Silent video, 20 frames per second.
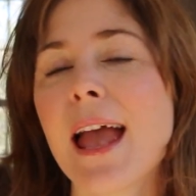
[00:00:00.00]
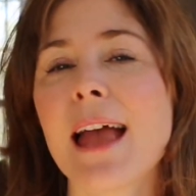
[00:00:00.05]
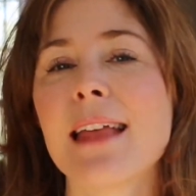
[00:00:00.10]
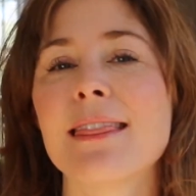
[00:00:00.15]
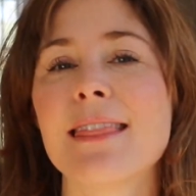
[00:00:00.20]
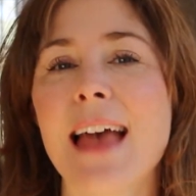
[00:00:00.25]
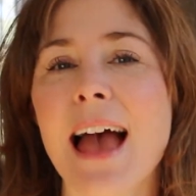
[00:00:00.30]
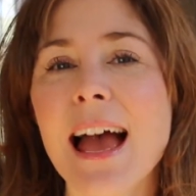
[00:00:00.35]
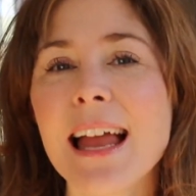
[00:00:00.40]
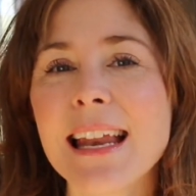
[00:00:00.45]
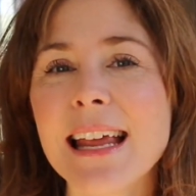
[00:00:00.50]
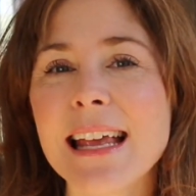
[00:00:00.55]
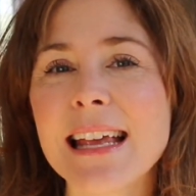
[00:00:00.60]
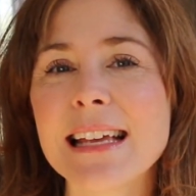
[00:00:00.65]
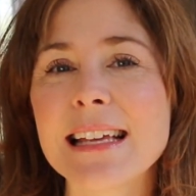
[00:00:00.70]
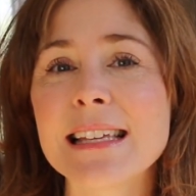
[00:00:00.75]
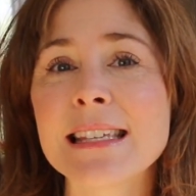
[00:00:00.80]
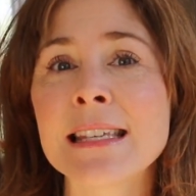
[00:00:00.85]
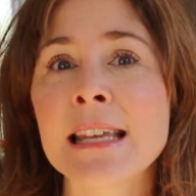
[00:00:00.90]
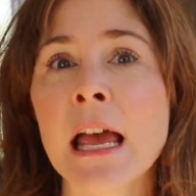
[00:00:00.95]
and that
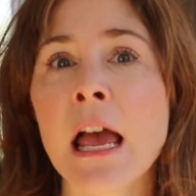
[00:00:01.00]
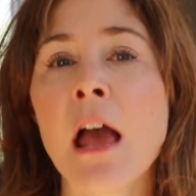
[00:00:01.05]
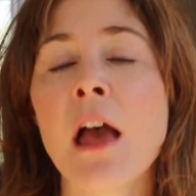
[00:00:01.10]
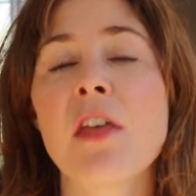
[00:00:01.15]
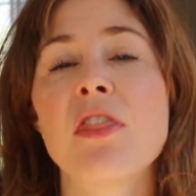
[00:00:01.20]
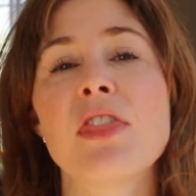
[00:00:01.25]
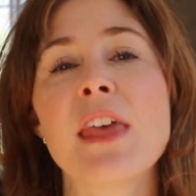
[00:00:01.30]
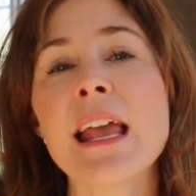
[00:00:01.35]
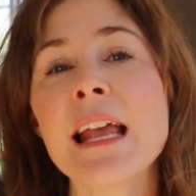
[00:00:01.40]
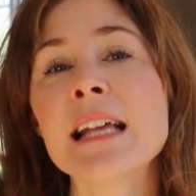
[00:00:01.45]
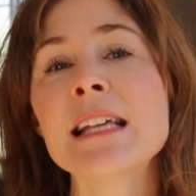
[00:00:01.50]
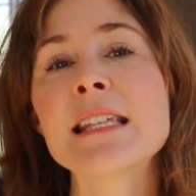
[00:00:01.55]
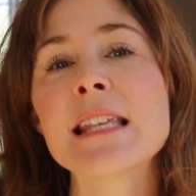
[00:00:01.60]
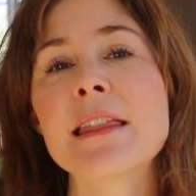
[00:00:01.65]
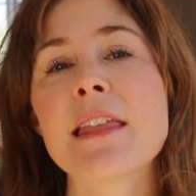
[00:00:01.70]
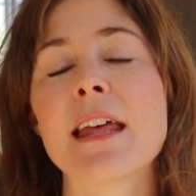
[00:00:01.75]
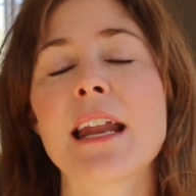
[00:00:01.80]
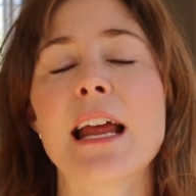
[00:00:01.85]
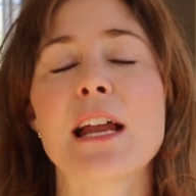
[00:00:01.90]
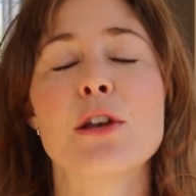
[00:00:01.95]
is things
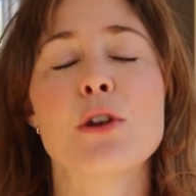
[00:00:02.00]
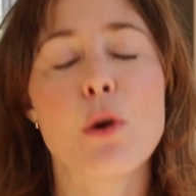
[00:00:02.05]
that I